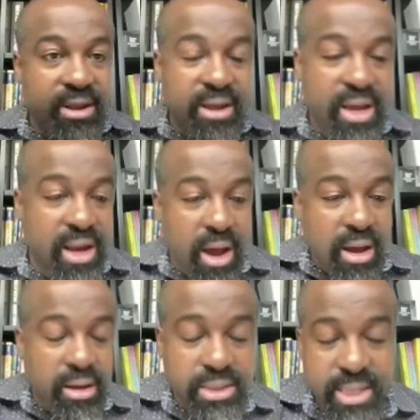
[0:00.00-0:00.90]
in our
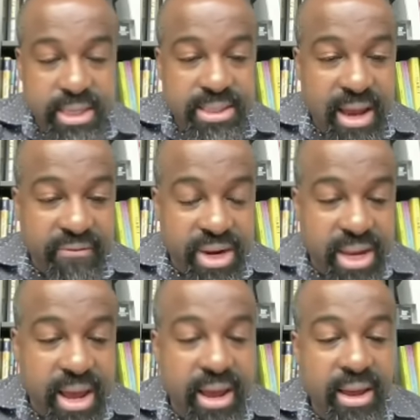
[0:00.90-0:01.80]
content every
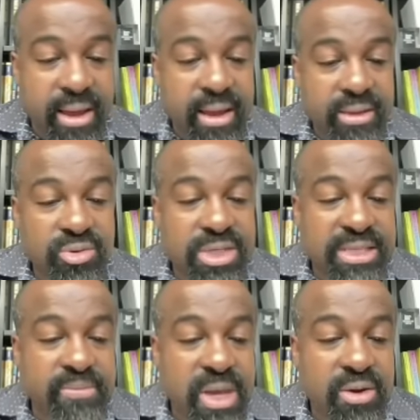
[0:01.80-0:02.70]
day to just
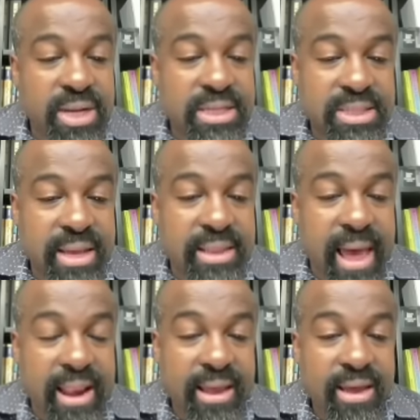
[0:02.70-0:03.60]
make you understand that